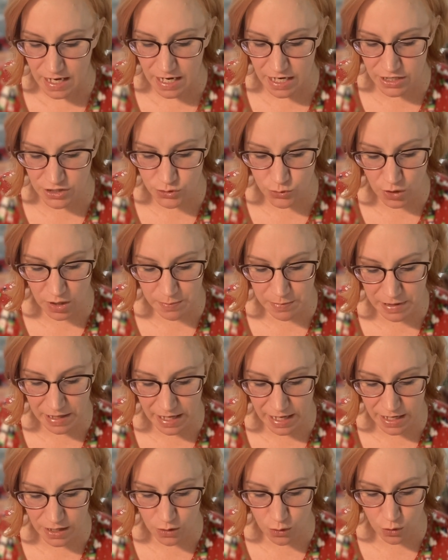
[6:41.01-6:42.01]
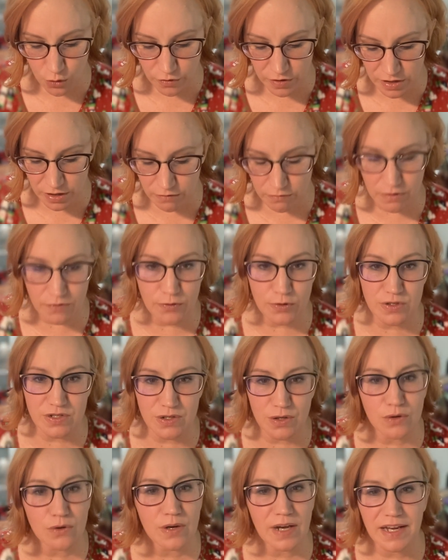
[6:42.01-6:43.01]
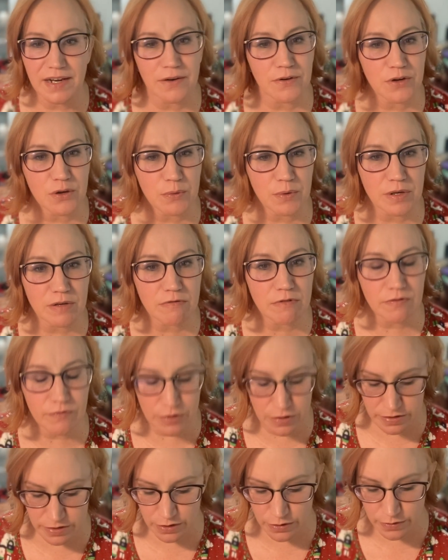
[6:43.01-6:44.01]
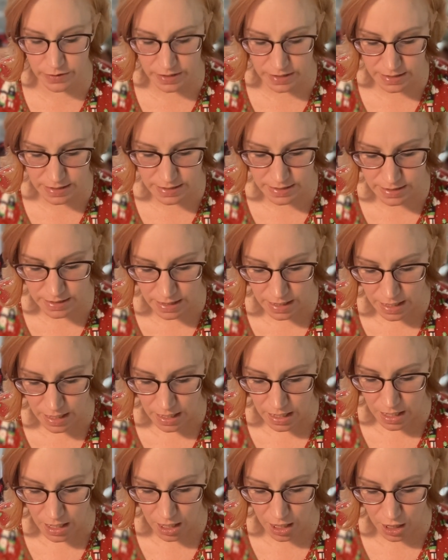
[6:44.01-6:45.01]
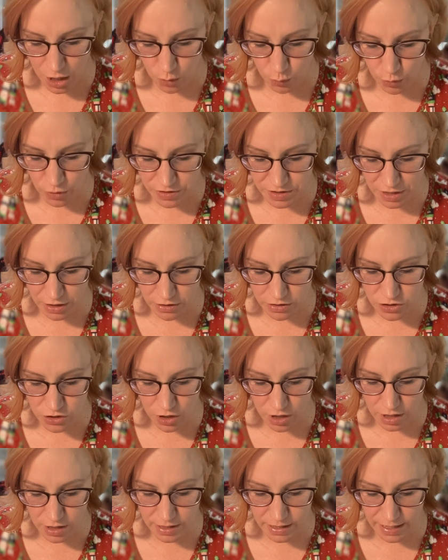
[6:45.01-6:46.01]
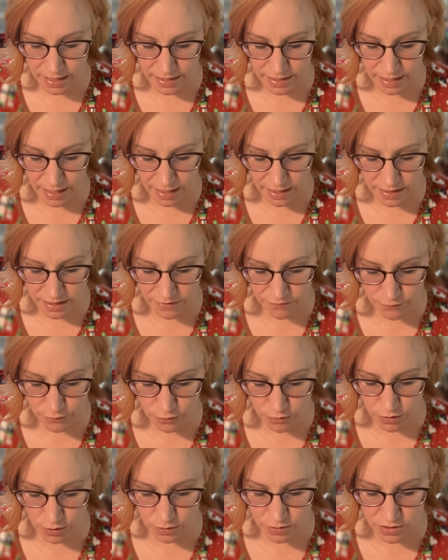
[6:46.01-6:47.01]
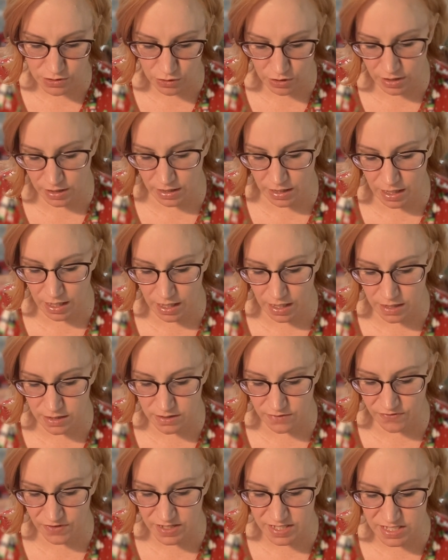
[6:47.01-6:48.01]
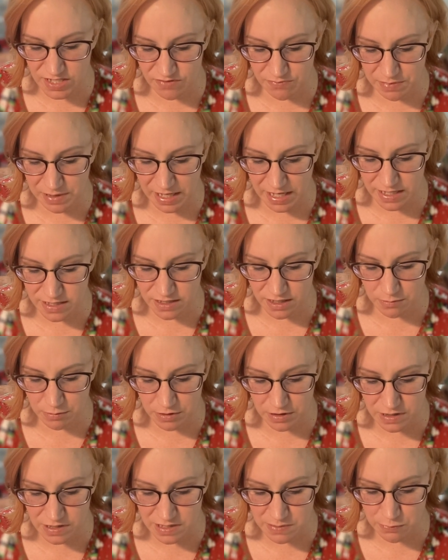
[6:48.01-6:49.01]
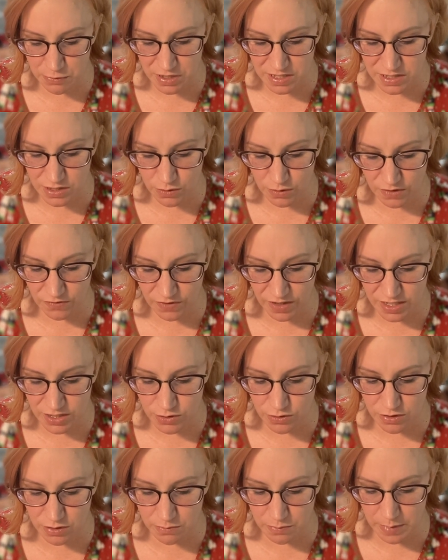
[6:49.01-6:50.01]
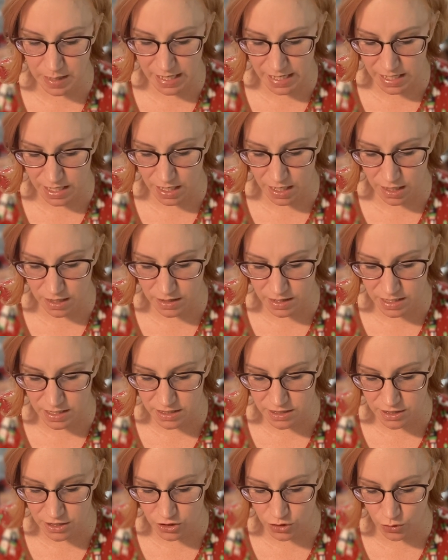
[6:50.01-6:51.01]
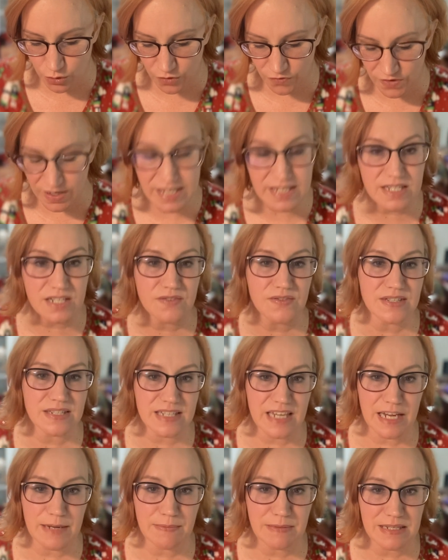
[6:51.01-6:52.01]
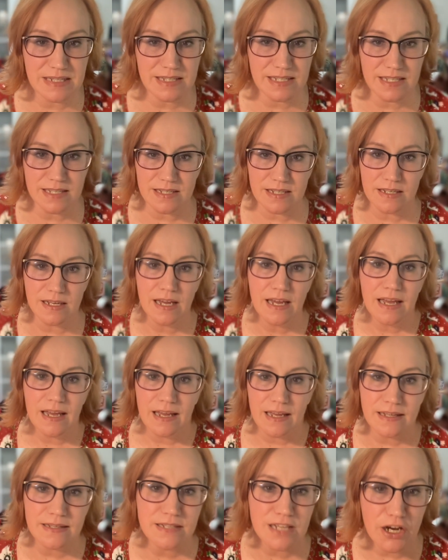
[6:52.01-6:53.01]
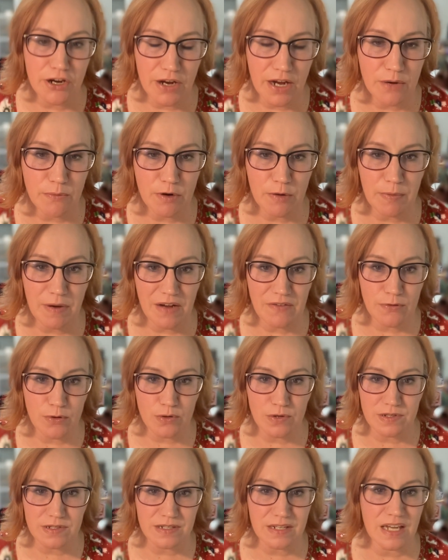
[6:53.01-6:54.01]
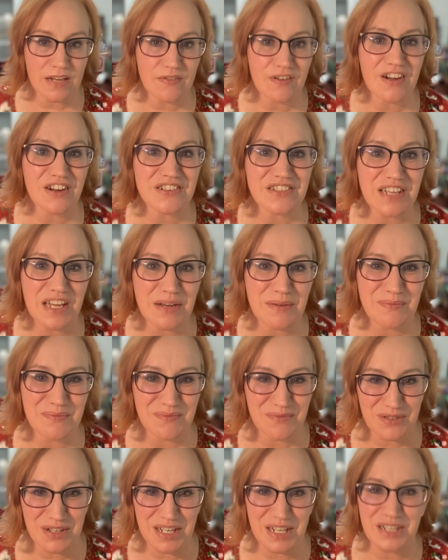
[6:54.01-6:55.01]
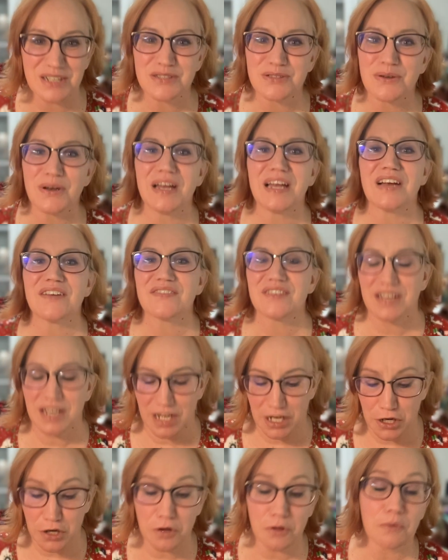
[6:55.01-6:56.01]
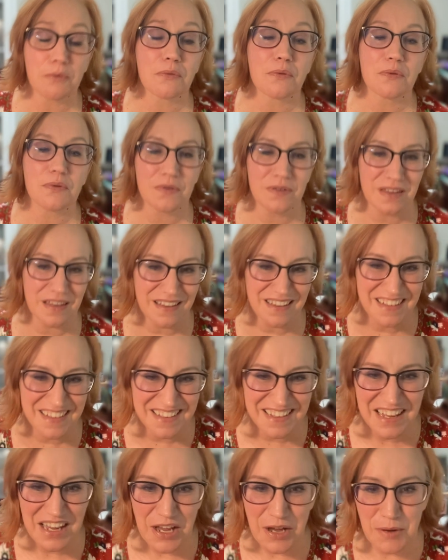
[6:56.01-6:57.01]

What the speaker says: Enjoy black or in a reverso. I don't know what a reverso is. Where dark chocolate and candied fruit notes are unlocked. Festive Black Double Espresso invites you to make this your festive escape this season. And sorry, I wear bifocals and I have a hard time reading, so I have to kind of... Okay.